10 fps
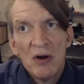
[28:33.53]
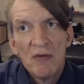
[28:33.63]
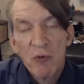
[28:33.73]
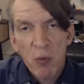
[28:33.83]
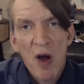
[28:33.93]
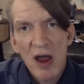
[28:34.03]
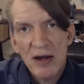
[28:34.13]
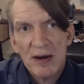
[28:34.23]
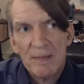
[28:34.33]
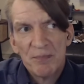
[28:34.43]
for
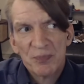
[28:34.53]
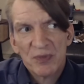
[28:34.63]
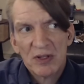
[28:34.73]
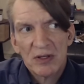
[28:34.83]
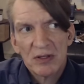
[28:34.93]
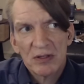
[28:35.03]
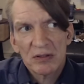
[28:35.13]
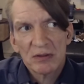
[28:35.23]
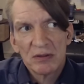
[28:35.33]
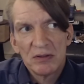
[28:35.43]
one,
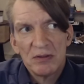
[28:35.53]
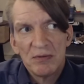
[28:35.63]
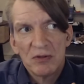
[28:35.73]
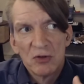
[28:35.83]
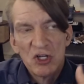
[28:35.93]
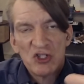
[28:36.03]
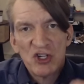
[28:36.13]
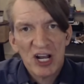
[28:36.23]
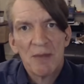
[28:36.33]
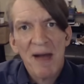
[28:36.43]

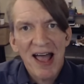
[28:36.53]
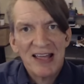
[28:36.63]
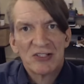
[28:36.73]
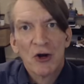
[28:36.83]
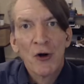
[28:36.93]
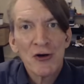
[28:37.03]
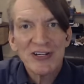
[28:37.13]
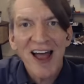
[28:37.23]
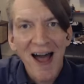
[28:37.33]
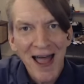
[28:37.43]
legitimize her
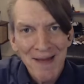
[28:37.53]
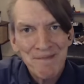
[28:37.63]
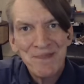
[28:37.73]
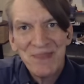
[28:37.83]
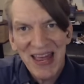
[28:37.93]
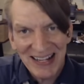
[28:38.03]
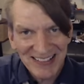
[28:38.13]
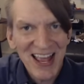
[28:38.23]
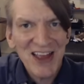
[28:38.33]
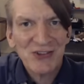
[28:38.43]
time and
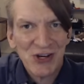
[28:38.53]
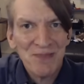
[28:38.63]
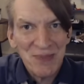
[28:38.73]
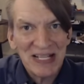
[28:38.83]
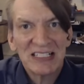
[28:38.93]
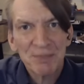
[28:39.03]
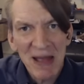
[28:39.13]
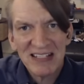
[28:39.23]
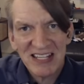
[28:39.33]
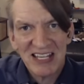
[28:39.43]
attention being mm-hmm.
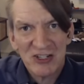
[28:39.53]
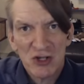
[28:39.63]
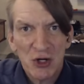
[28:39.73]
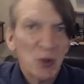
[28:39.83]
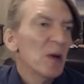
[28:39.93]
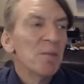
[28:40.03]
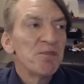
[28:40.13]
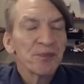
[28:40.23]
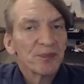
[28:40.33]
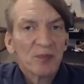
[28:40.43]
spent to the issue.
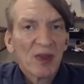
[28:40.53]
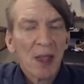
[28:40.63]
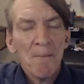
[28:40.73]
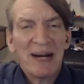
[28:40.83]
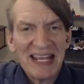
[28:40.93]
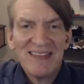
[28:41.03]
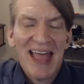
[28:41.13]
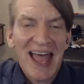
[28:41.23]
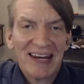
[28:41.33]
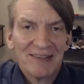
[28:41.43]
But in
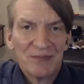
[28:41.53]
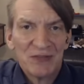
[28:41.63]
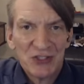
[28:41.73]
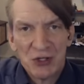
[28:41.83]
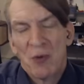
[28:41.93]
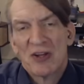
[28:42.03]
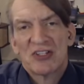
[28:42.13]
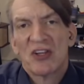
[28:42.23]
that, she wants to